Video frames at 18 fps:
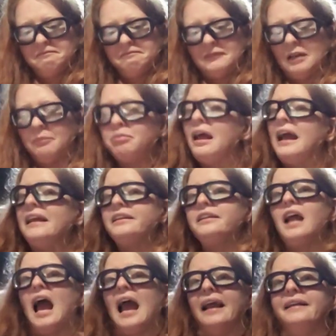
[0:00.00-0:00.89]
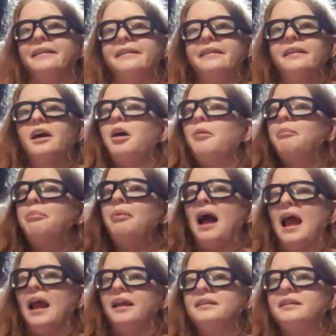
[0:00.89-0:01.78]
They played nice,
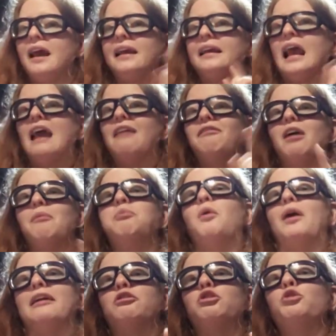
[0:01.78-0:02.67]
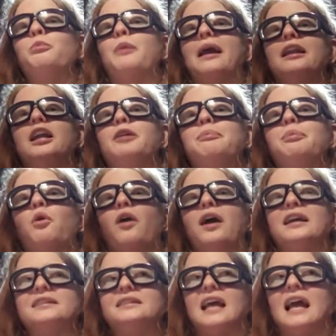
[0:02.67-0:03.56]
but they gave up way too many
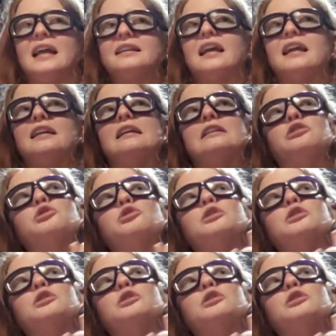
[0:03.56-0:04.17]
points and they need to